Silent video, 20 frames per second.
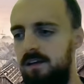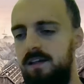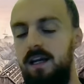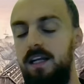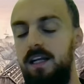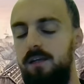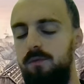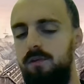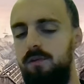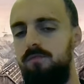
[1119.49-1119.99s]

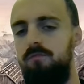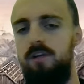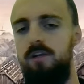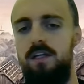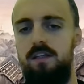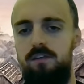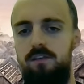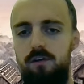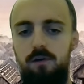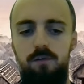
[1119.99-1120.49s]
anyone
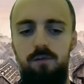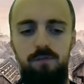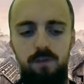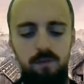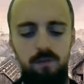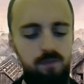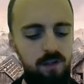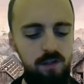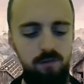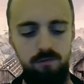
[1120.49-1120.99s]
reads all
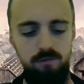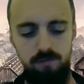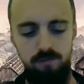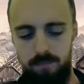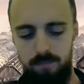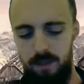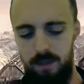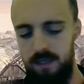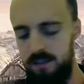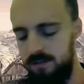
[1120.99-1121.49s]

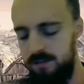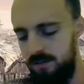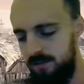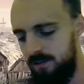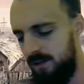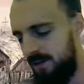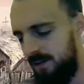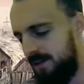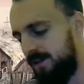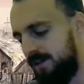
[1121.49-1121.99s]
1500 pages.